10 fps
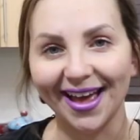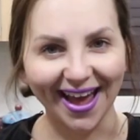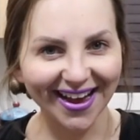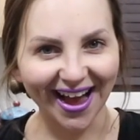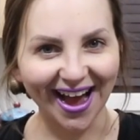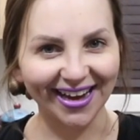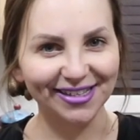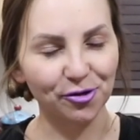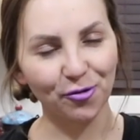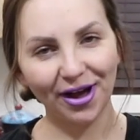Hey
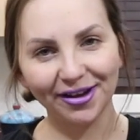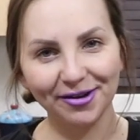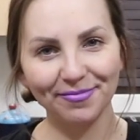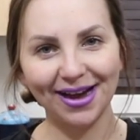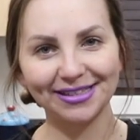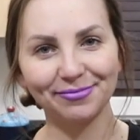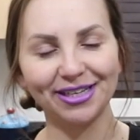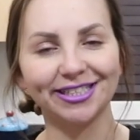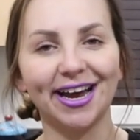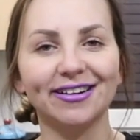guys, welcome back to
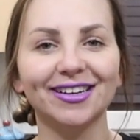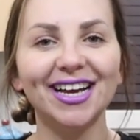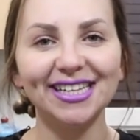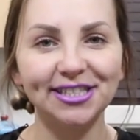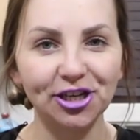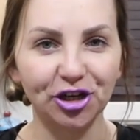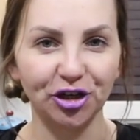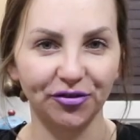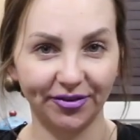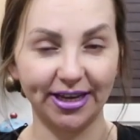my channel. It's your
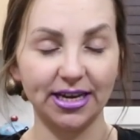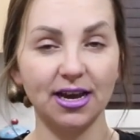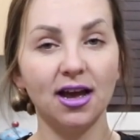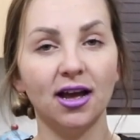girl V.